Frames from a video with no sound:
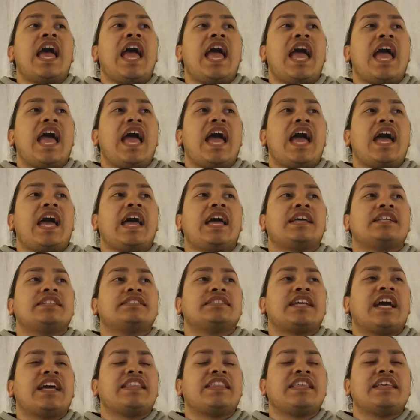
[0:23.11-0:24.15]

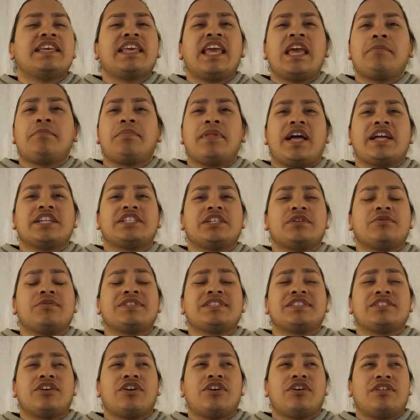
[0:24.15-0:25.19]
And I think Cate Blanchett
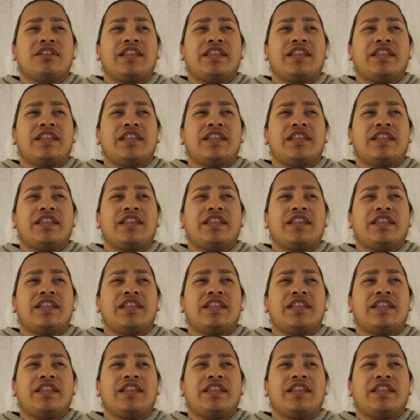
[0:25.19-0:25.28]
was